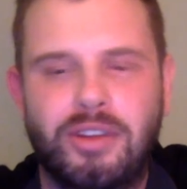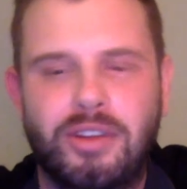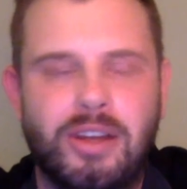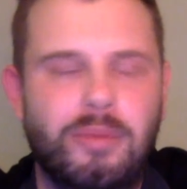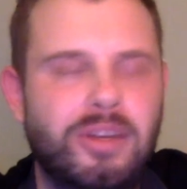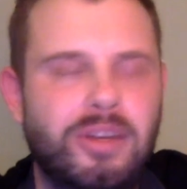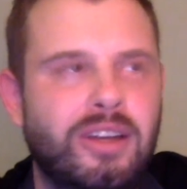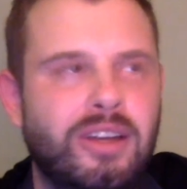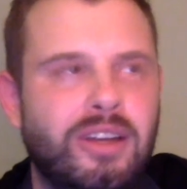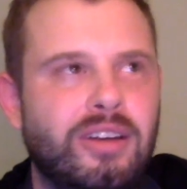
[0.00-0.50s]
I
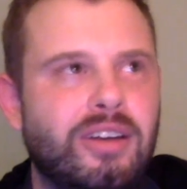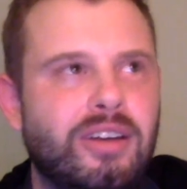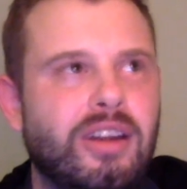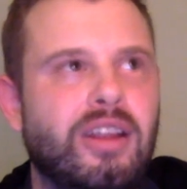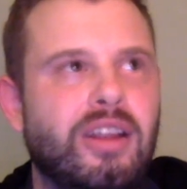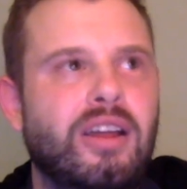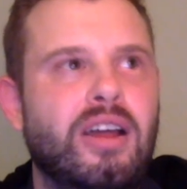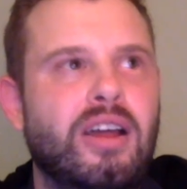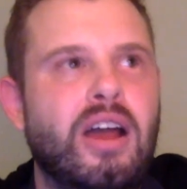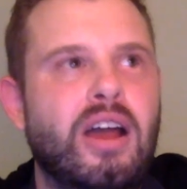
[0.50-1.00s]
mean,
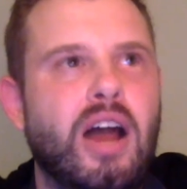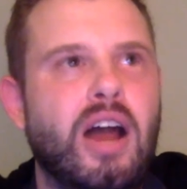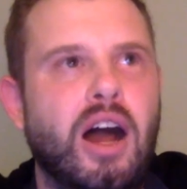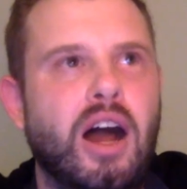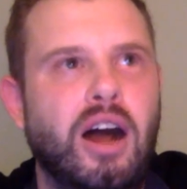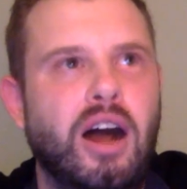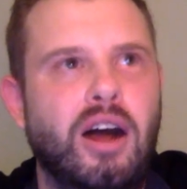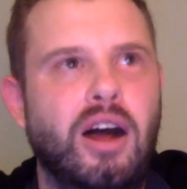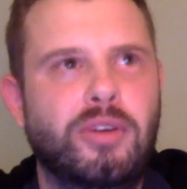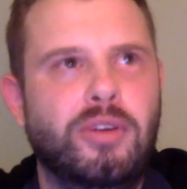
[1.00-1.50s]

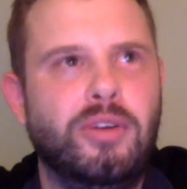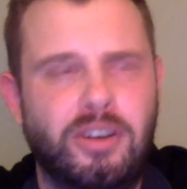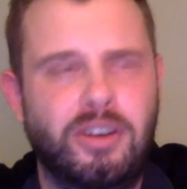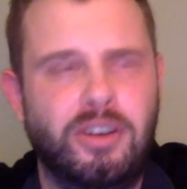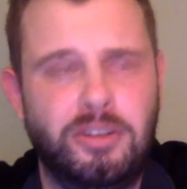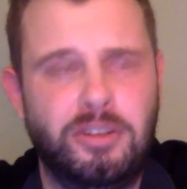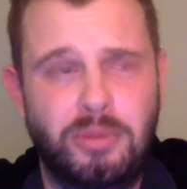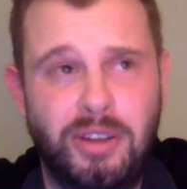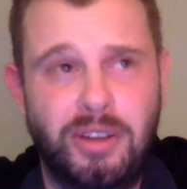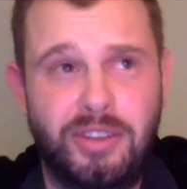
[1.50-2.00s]
we talked
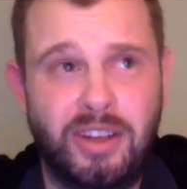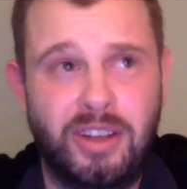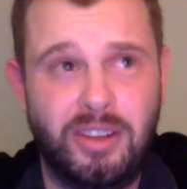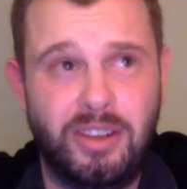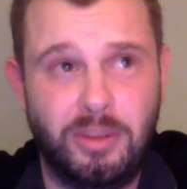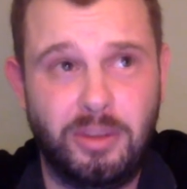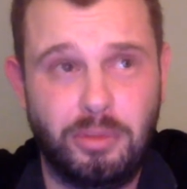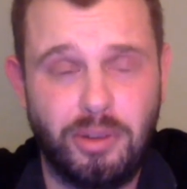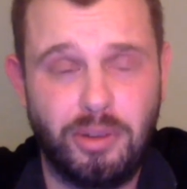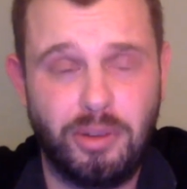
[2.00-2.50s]
about that in the
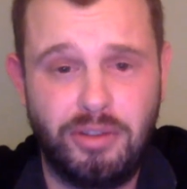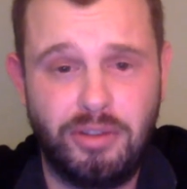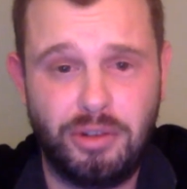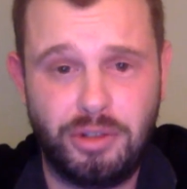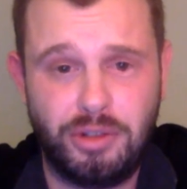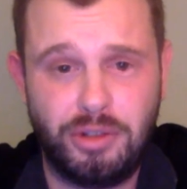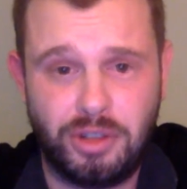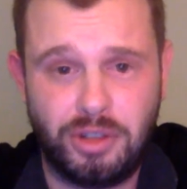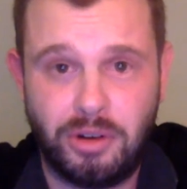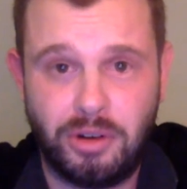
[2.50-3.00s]
preview
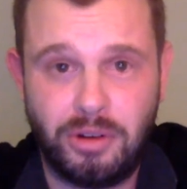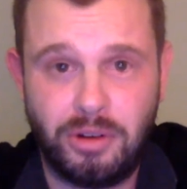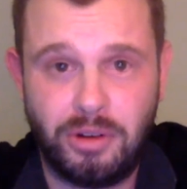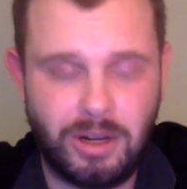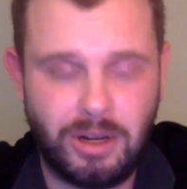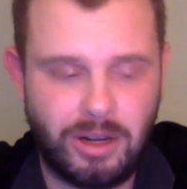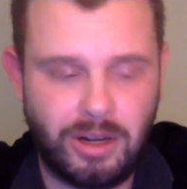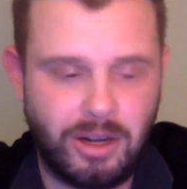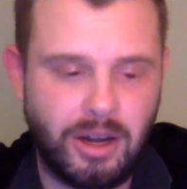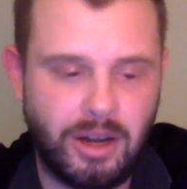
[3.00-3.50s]
show.
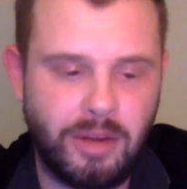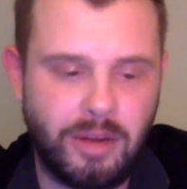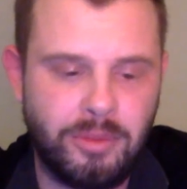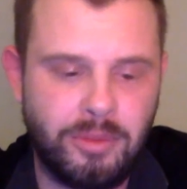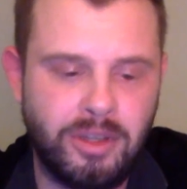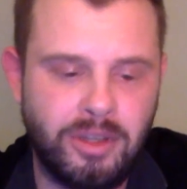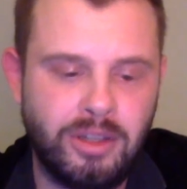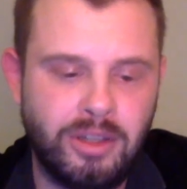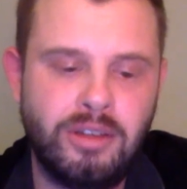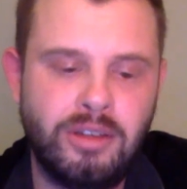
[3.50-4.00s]
I
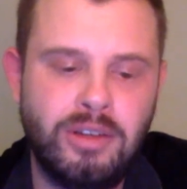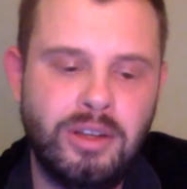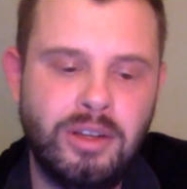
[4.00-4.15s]
mean,